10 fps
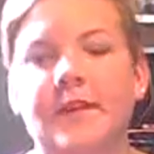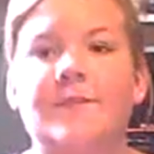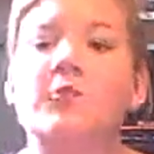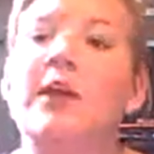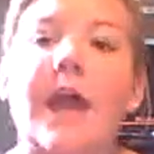
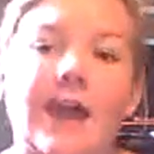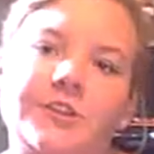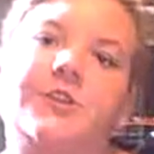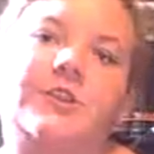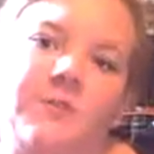if you are an
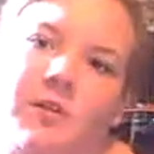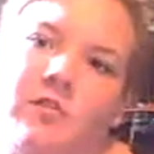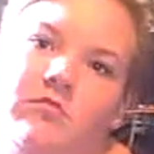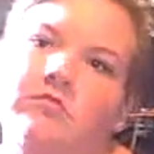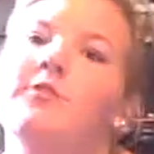extra
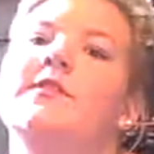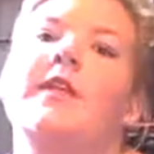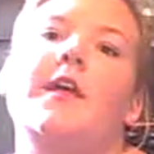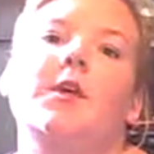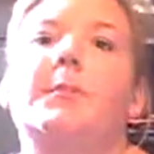small, we'll
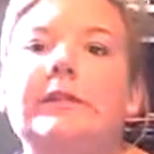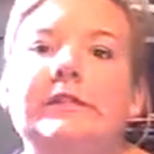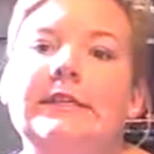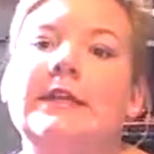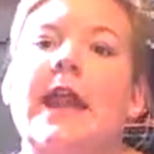say that you're
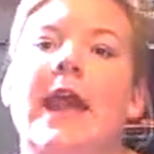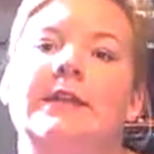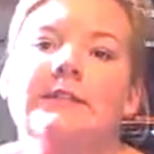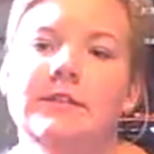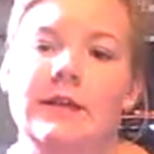petite,
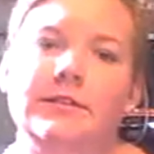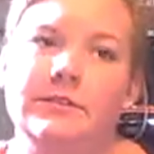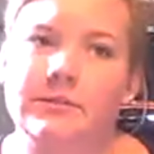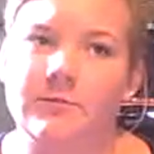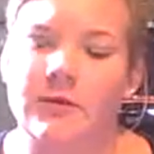extra,
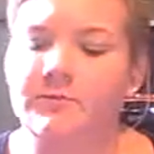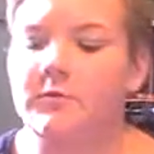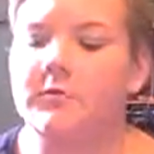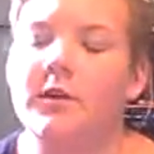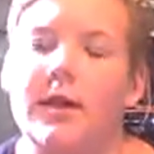extra small,
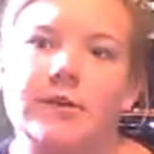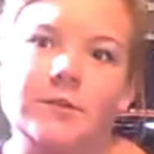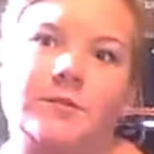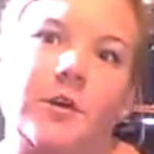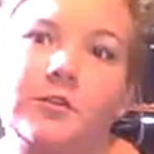you know,
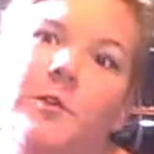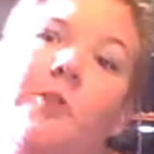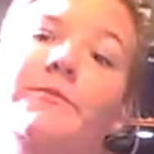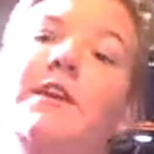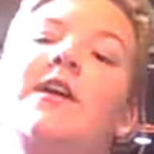extra small,
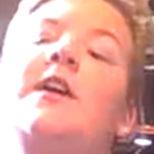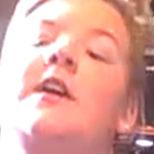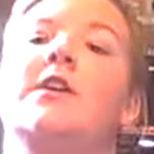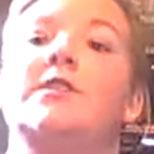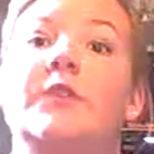small.
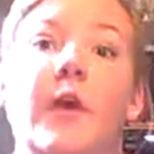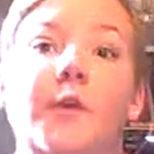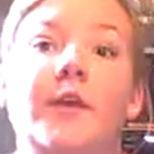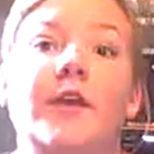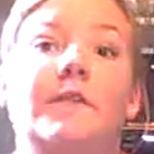
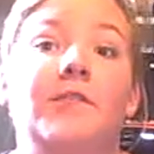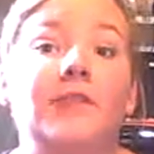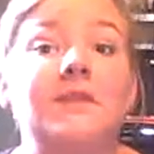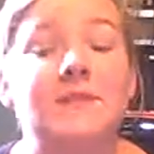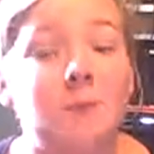So if
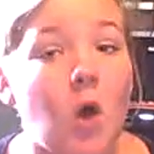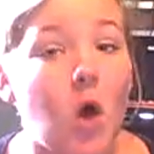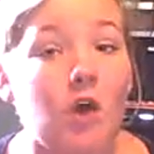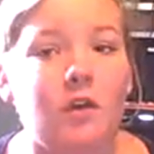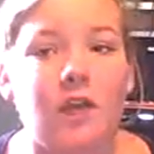you're
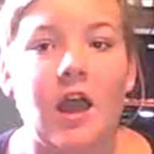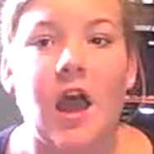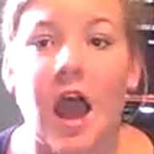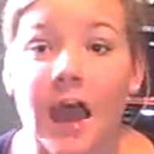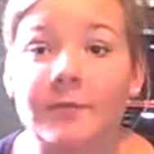small,
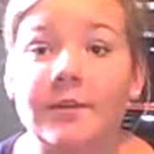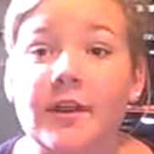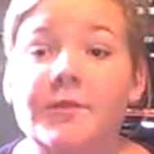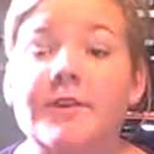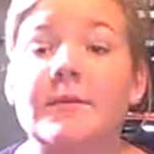I would
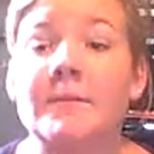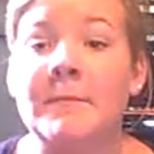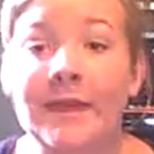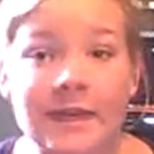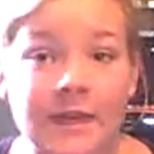go with a
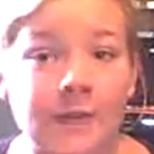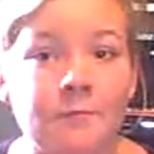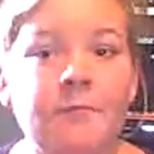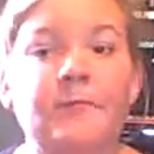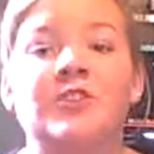
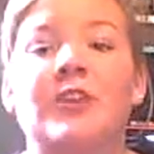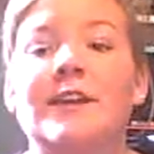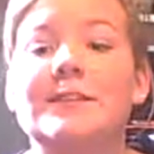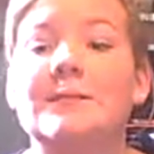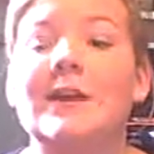medium
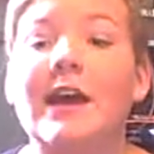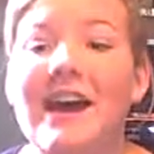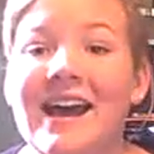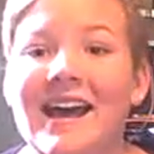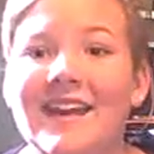just
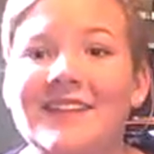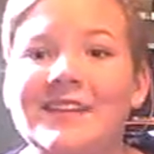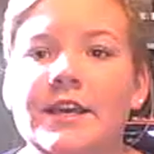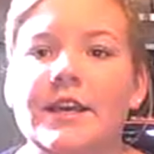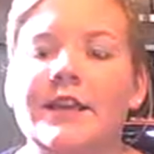
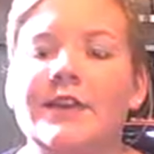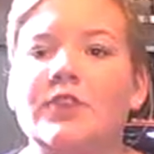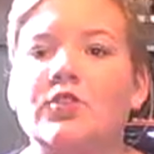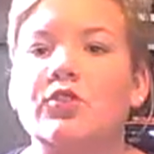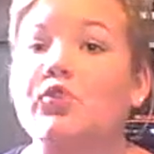because
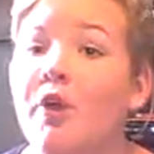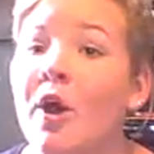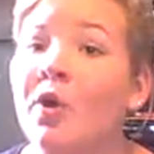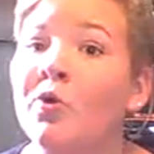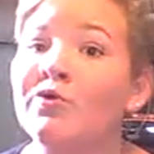your
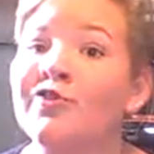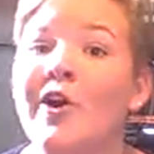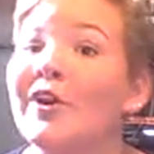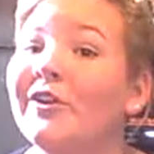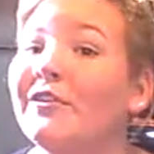clothes
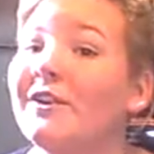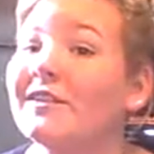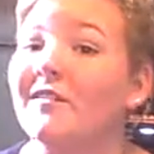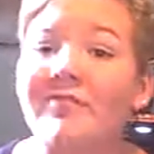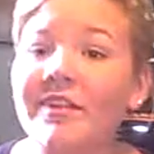aren't
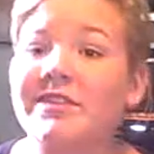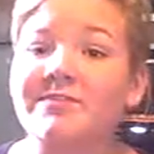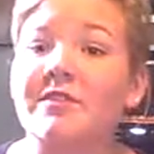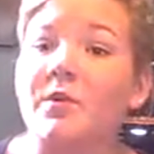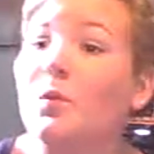going to fit
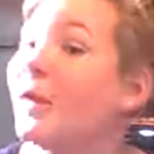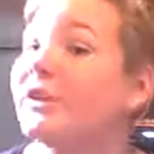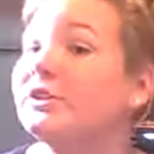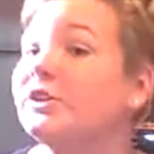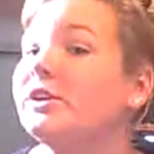you in the
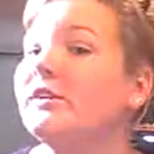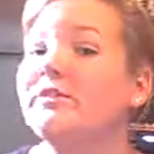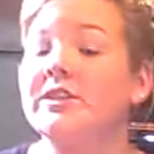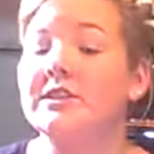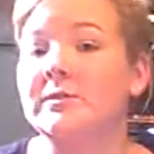winter if
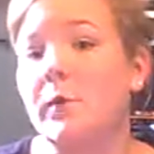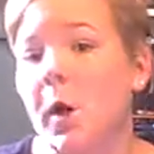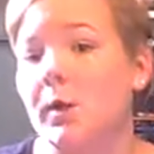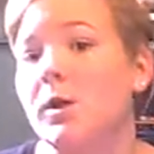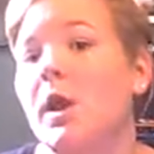you're a
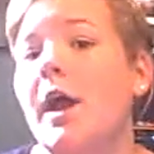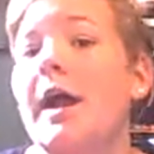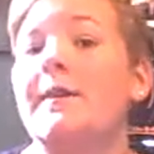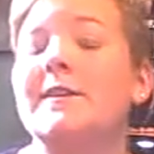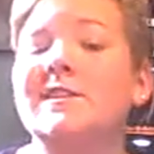small.
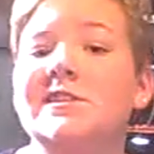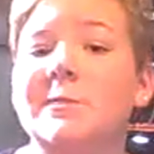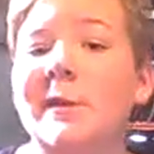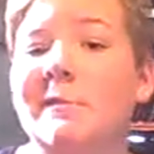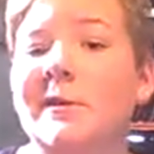And this is
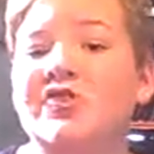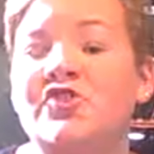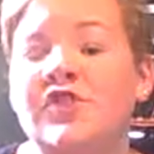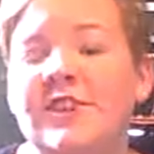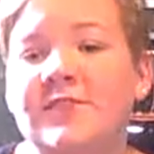pretty
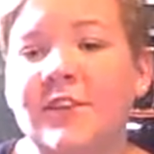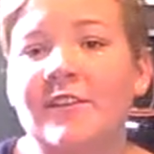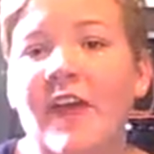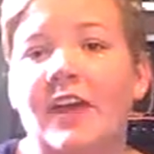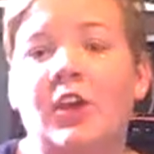much just for
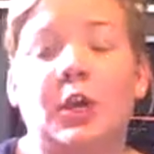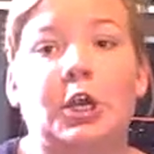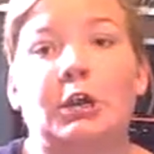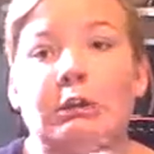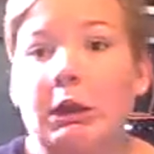like
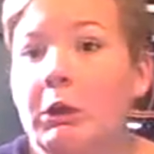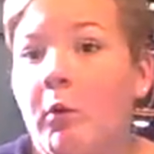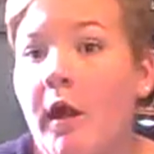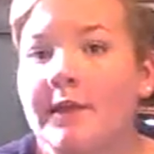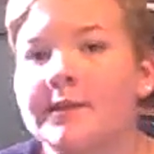your
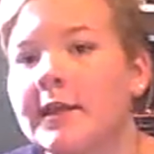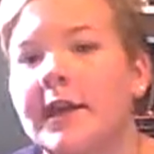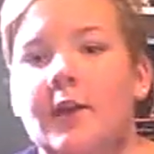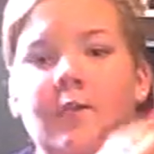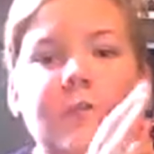little ones,
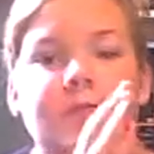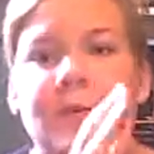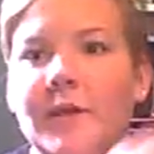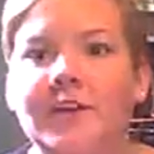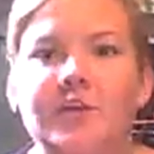like
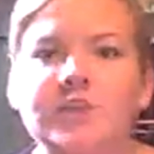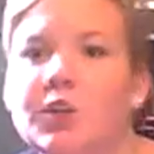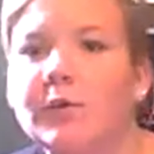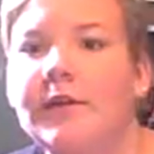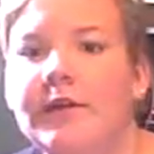from ages
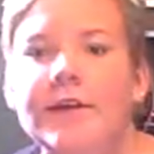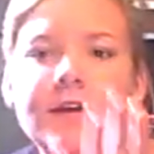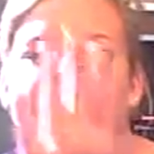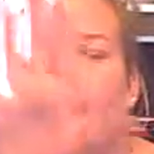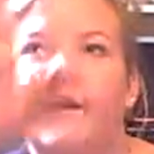3
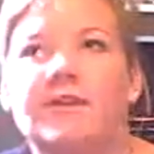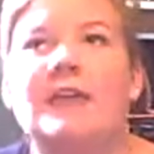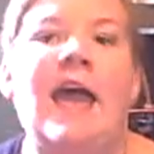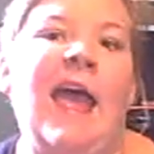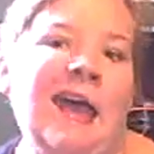to
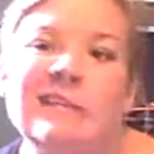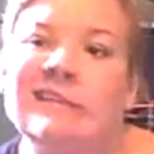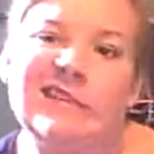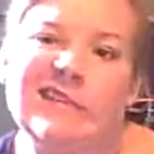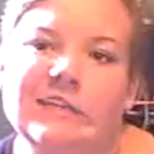
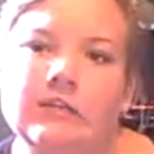10.